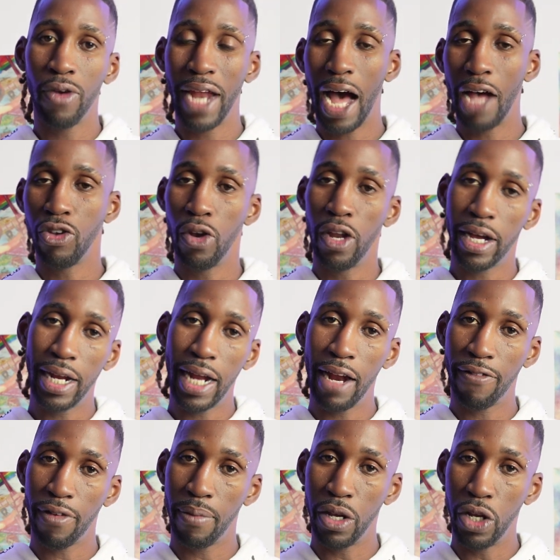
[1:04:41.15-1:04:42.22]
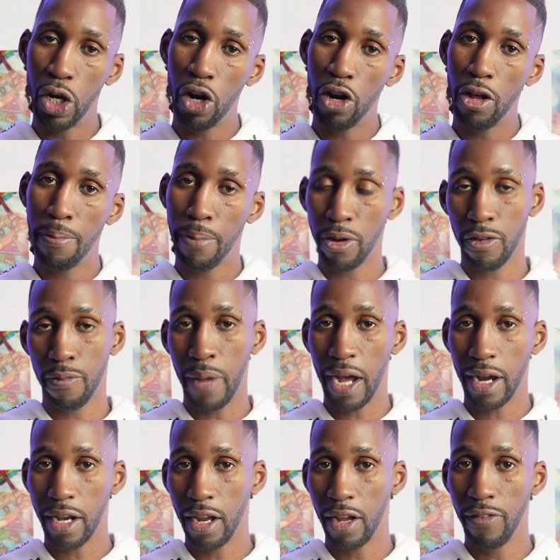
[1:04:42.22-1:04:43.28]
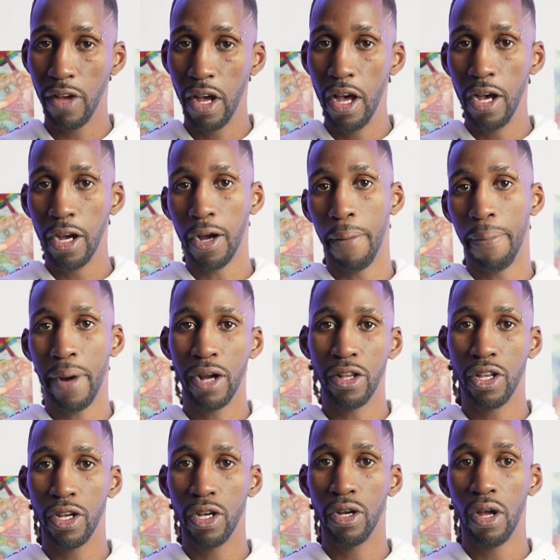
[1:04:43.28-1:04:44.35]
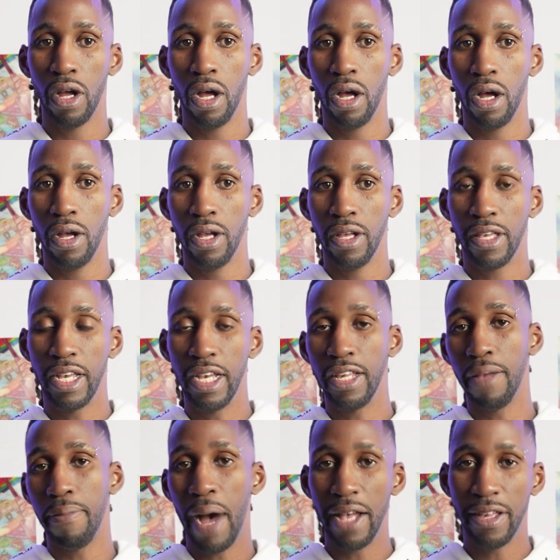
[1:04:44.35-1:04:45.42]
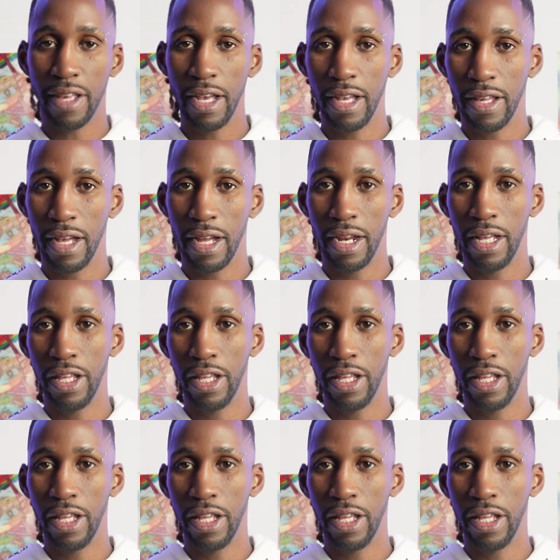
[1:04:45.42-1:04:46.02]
Now you're looking at it from a yearly perspective compared to season by season.